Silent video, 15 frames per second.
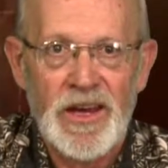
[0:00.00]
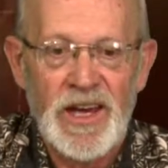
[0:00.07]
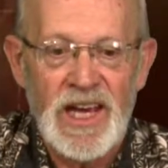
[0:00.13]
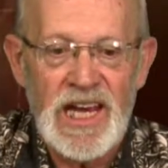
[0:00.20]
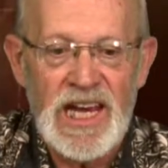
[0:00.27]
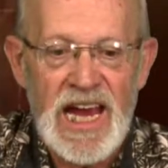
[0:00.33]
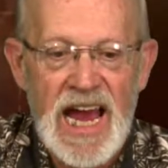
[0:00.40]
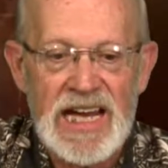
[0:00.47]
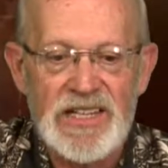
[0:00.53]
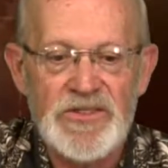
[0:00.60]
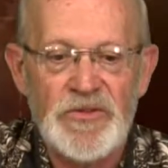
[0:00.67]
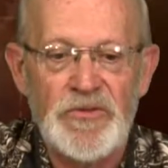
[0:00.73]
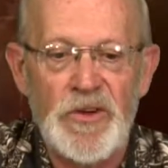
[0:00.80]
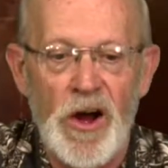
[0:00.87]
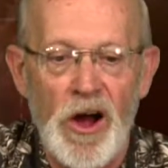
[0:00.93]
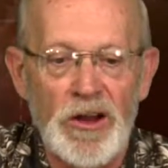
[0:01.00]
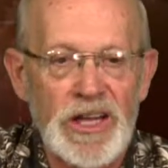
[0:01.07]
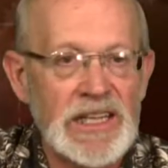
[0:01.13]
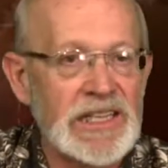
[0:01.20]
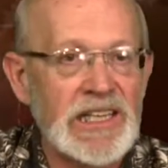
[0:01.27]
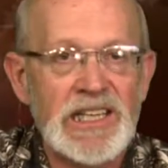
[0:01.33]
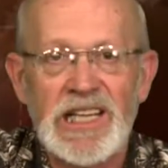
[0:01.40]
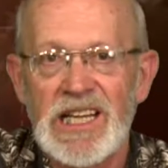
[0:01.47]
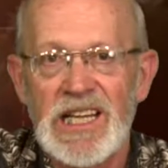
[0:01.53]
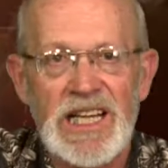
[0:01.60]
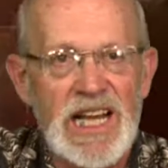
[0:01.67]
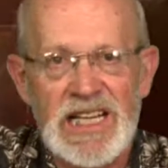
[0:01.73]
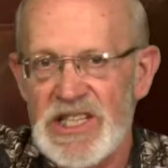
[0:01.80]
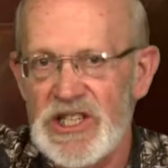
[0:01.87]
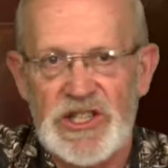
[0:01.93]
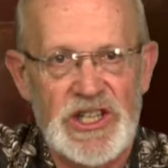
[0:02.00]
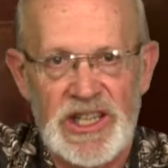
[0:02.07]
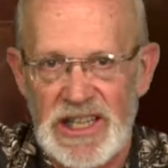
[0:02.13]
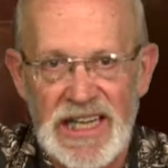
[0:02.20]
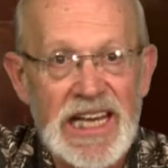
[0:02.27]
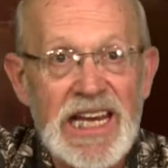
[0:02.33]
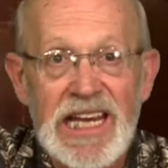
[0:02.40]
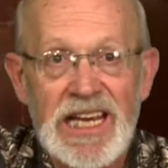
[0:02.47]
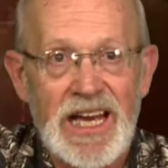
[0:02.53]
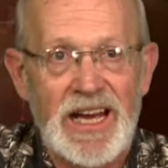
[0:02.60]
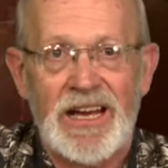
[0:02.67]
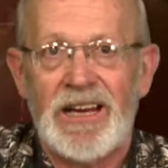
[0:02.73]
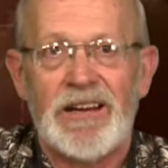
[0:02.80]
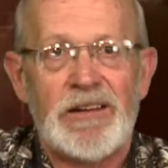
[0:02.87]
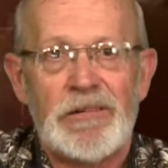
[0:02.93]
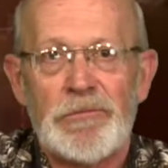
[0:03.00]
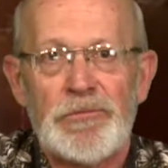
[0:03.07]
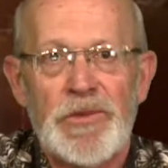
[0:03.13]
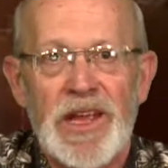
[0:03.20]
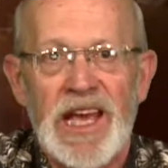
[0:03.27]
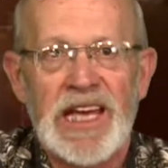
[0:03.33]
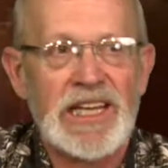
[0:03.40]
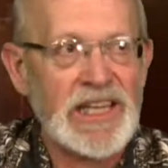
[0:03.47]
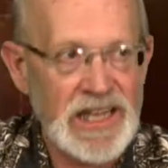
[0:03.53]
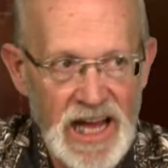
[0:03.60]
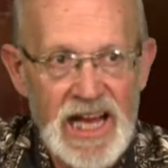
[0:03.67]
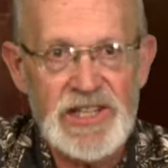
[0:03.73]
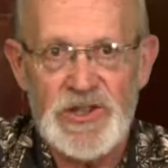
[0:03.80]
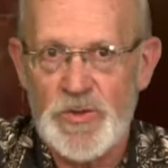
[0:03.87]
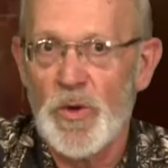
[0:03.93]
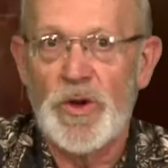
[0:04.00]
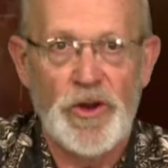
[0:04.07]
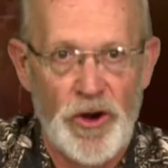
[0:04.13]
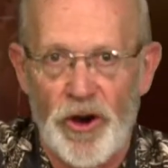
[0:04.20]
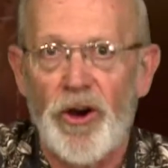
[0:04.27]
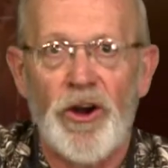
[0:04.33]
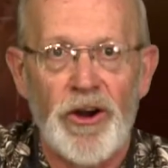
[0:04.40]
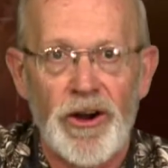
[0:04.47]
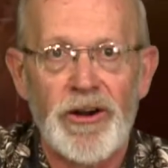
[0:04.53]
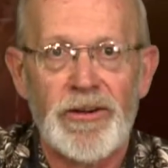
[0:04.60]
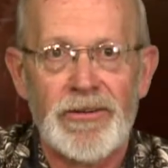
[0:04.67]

He has fallen lustily in lust with her,